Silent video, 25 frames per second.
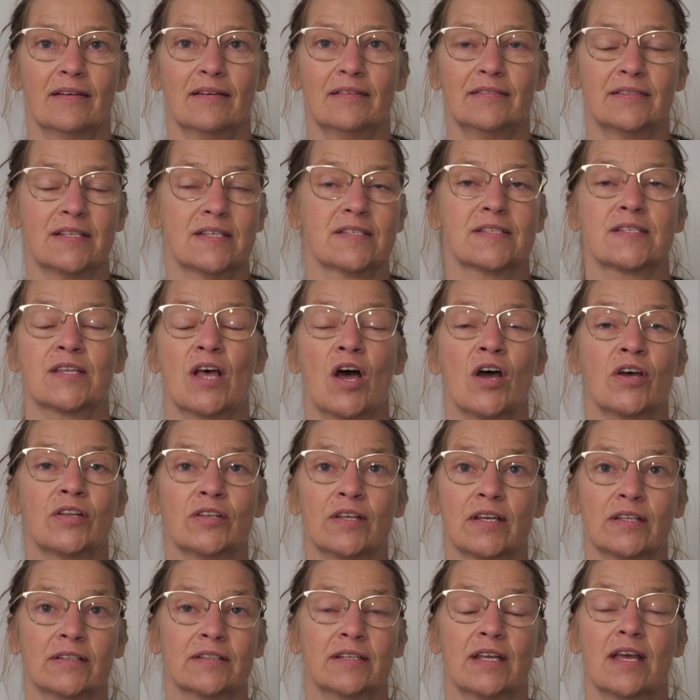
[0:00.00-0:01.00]

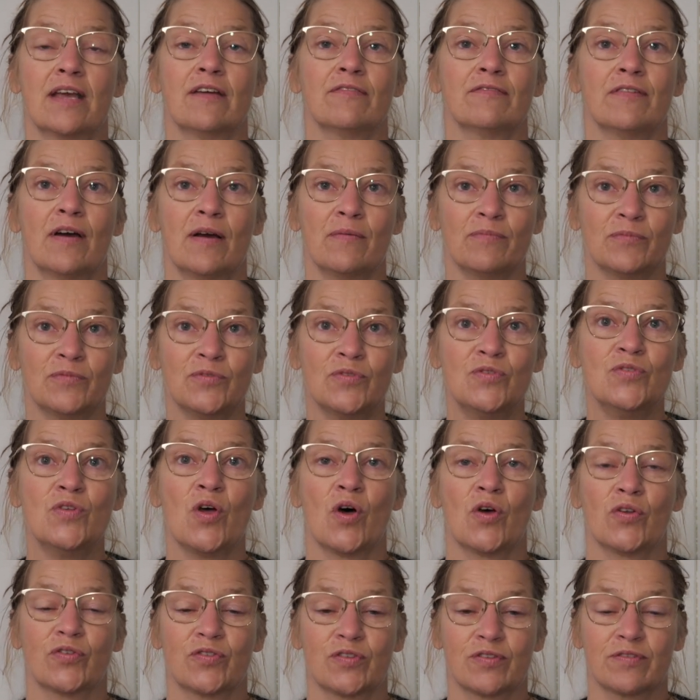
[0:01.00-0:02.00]
decided, if I'm
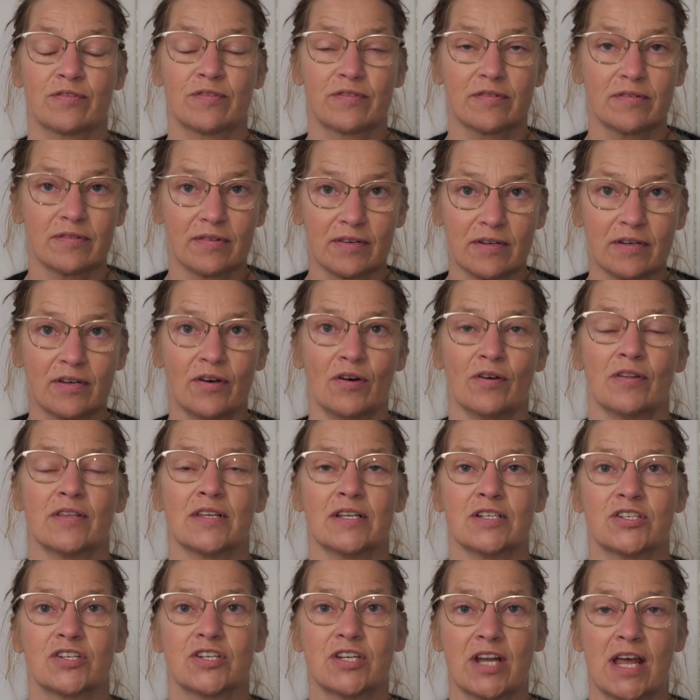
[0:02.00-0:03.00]
not
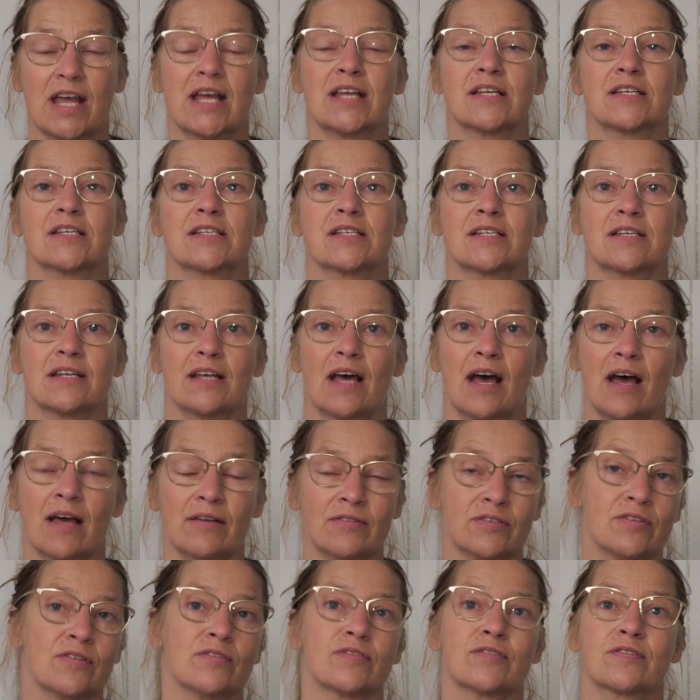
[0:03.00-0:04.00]
gonna change,
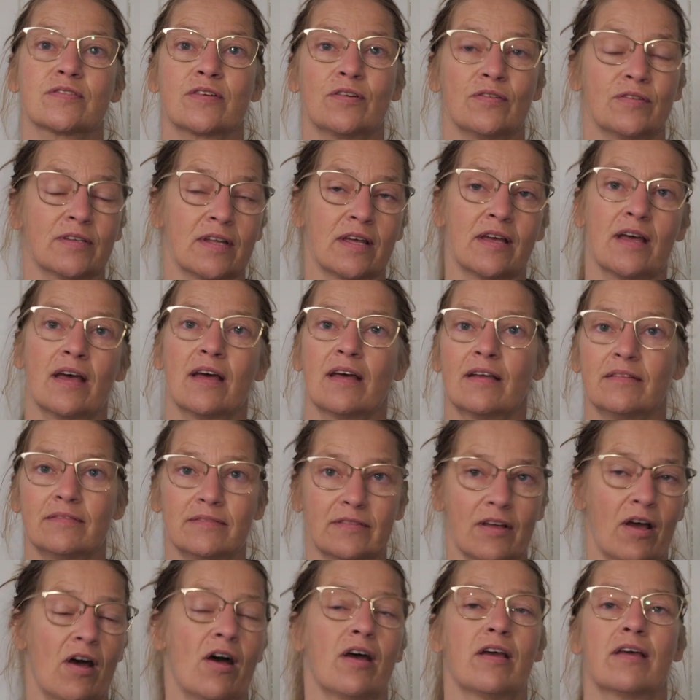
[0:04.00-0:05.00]
I'm just gonna
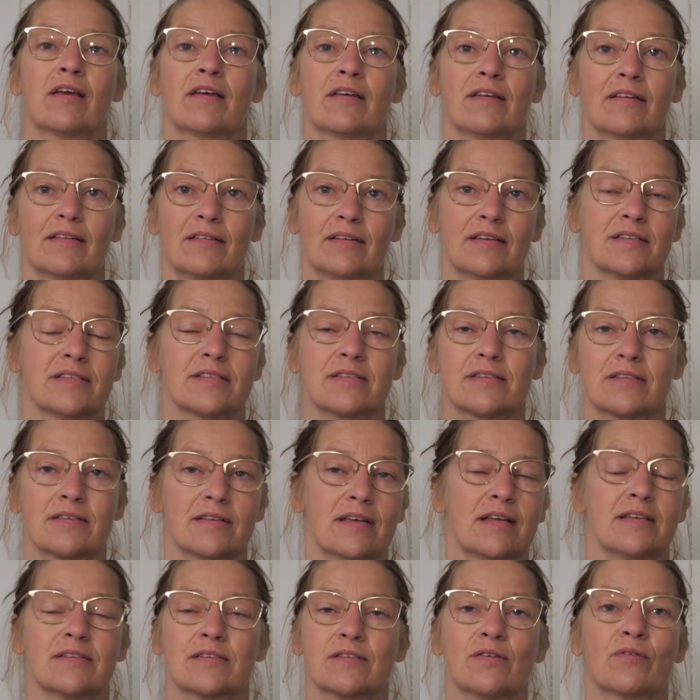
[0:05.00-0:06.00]
die.
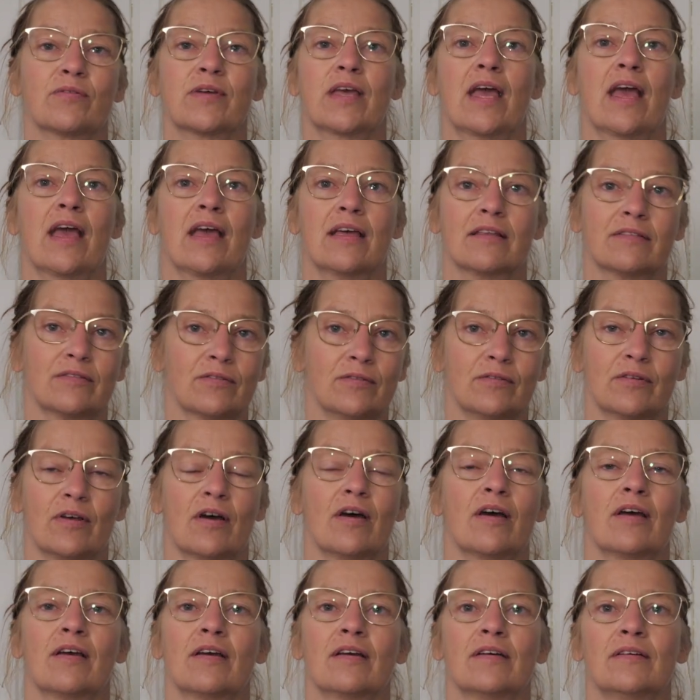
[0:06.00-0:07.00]
It's okay to
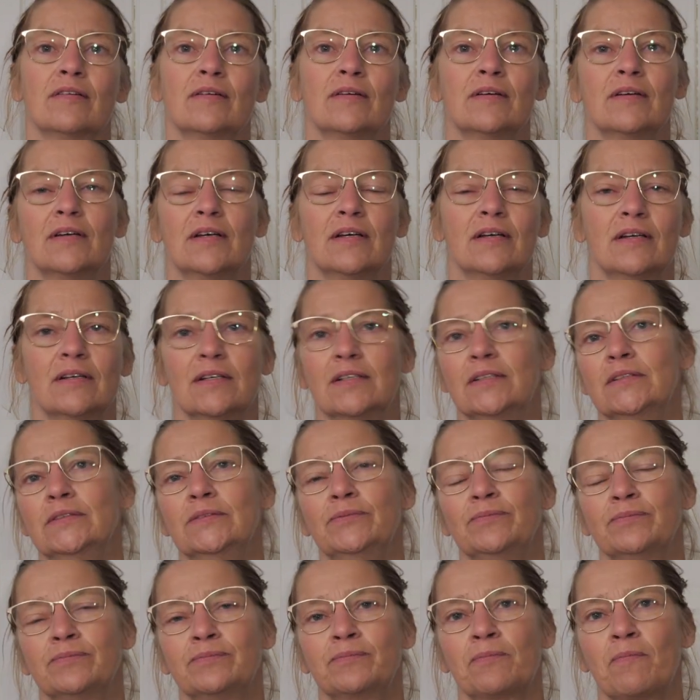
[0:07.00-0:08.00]
die.
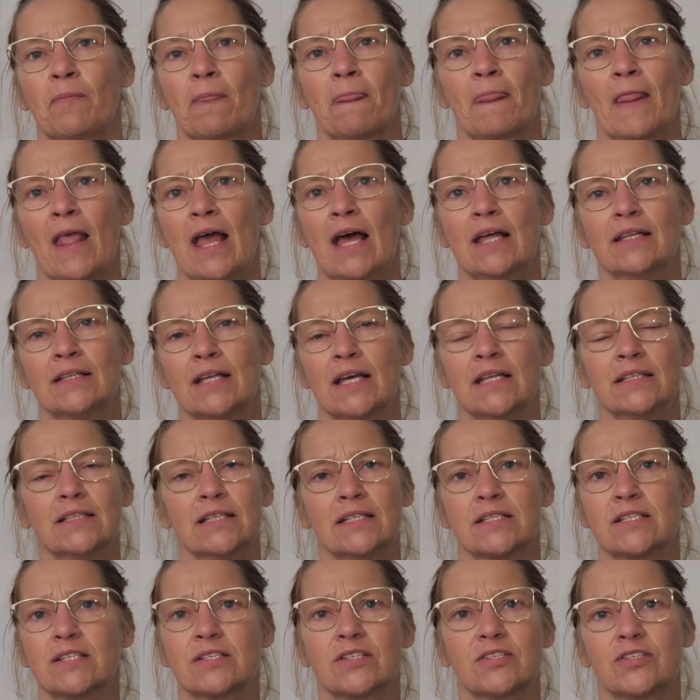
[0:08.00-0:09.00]
And then
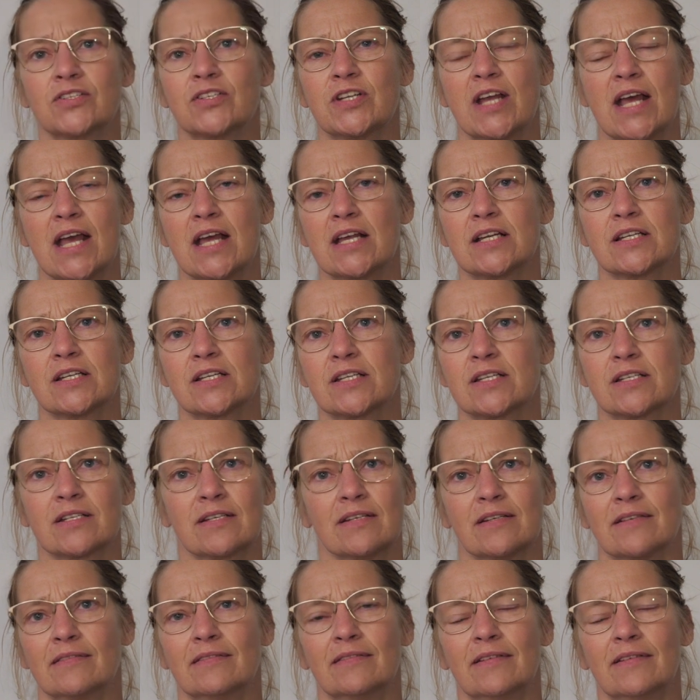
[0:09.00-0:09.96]
it's changed.